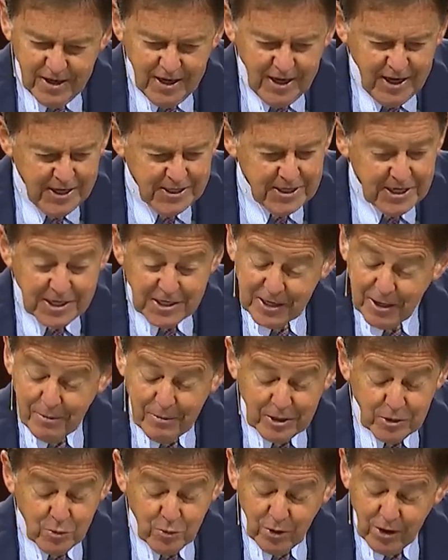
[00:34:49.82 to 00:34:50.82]
And as I
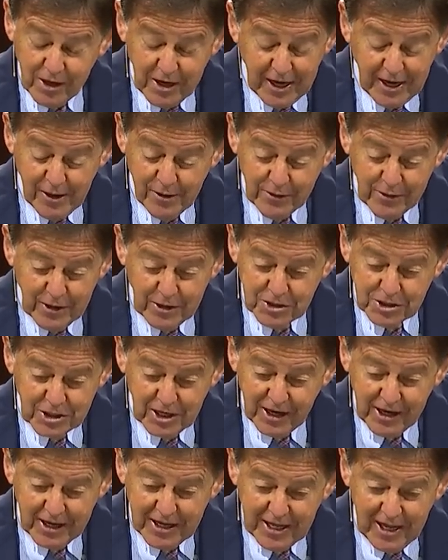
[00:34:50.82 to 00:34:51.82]
was working on this,
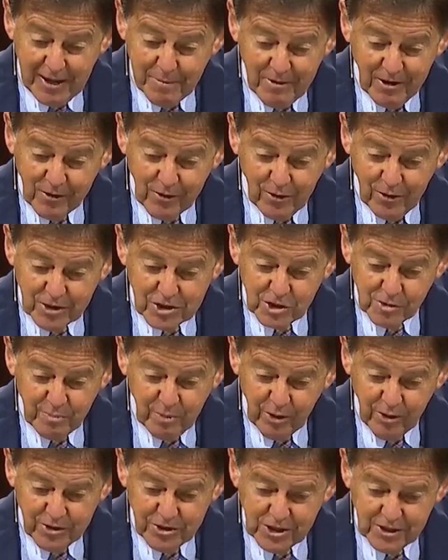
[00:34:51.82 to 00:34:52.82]
I came across
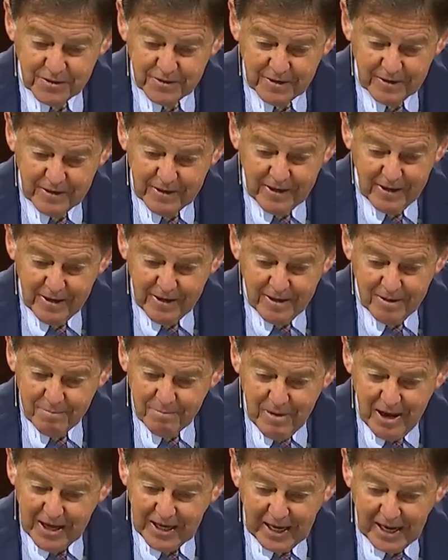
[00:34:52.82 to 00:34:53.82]
Spurgeon
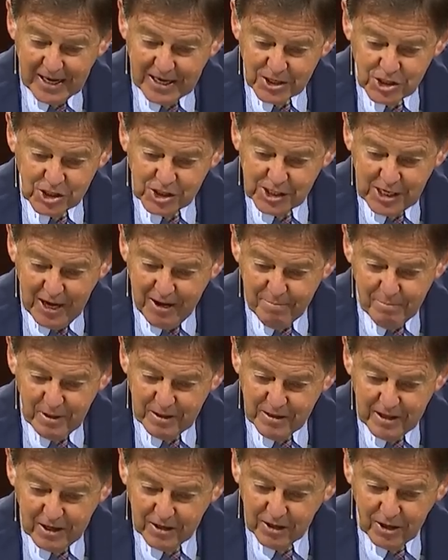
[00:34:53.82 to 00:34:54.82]
making a
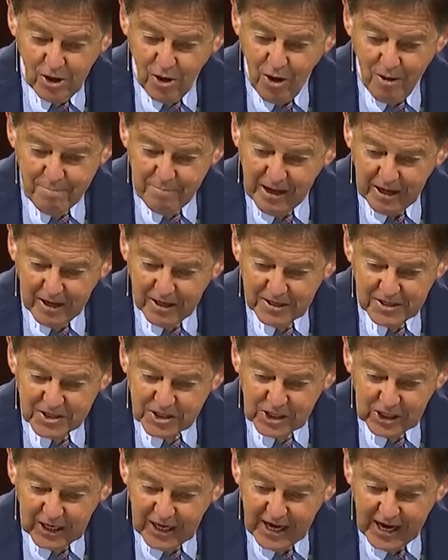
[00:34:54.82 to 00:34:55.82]
statement that caught me
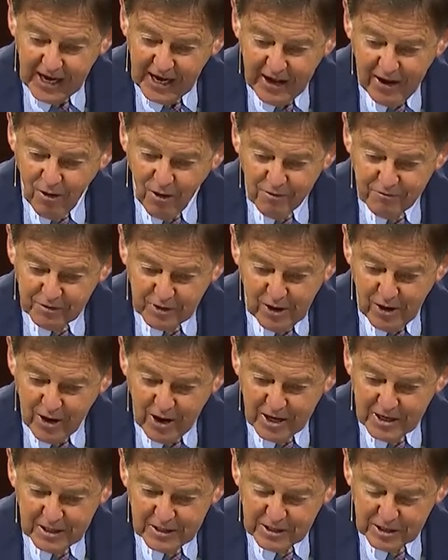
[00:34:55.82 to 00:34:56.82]
entirely off
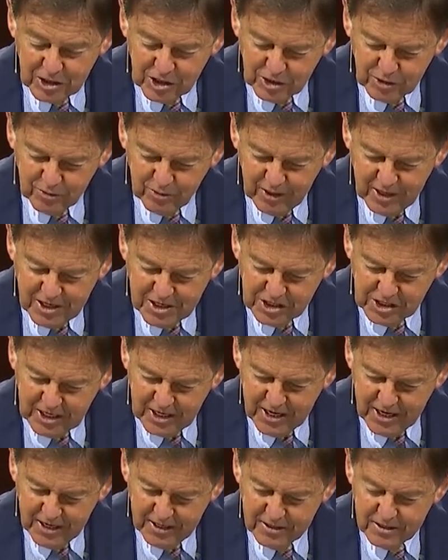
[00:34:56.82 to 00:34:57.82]
guard. And this is what he
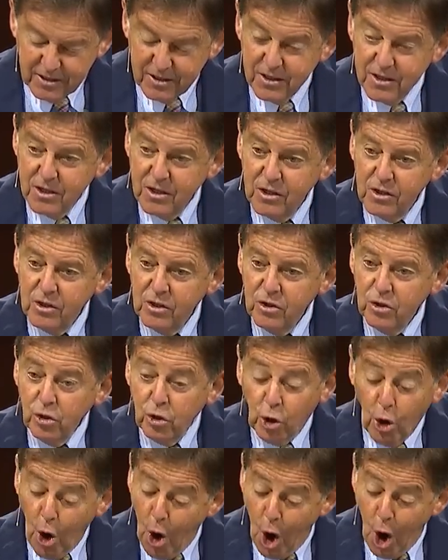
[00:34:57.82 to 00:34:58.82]
said
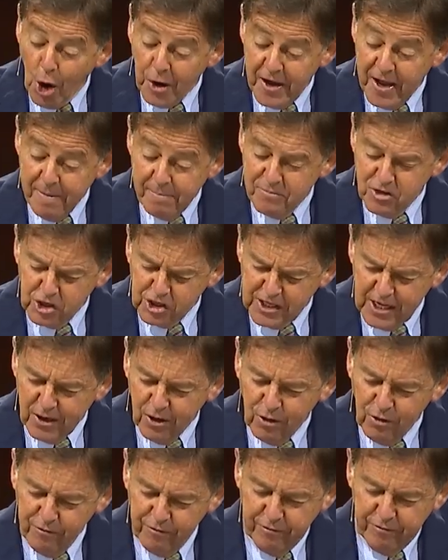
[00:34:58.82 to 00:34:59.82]
God
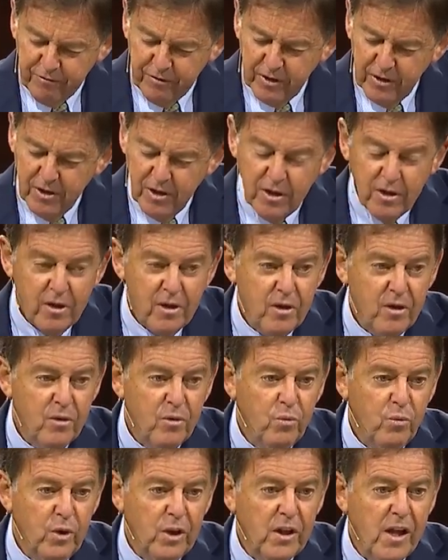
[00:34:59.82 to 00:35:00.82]
Himself
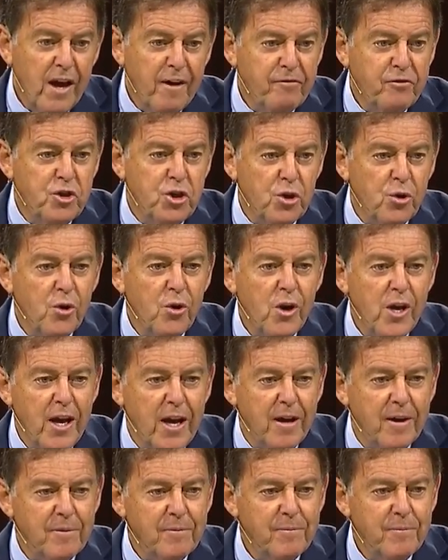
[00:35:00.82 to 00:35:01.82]
will have joy.
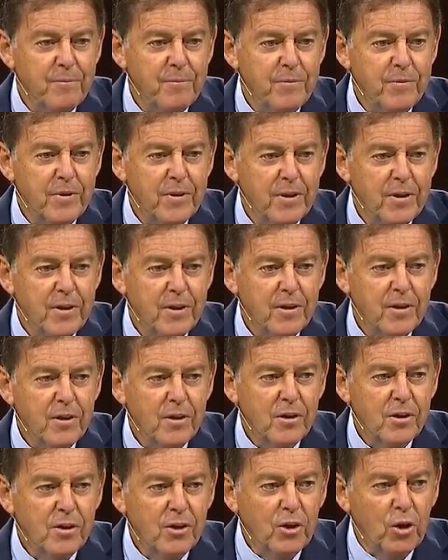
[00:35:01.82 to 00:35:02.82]

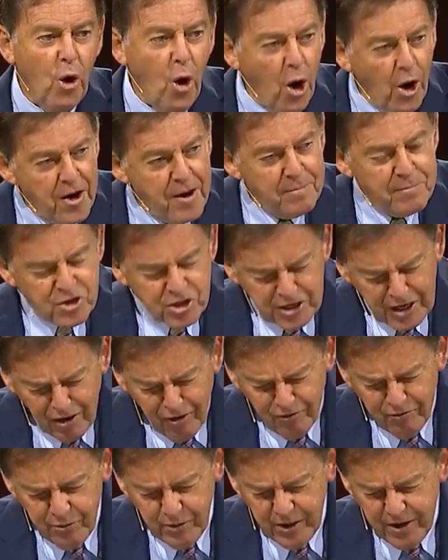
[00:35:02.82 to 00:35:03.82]
God
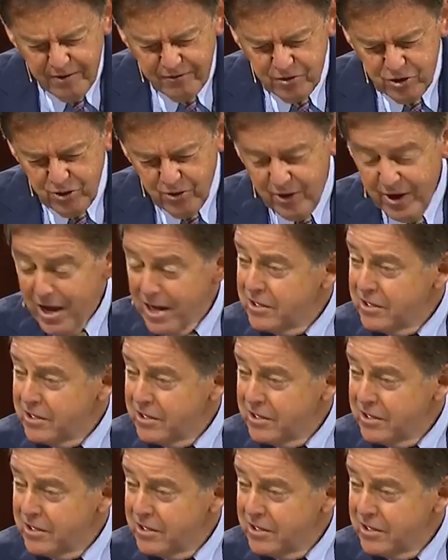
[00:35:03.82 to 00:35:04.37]
Himself will have joy.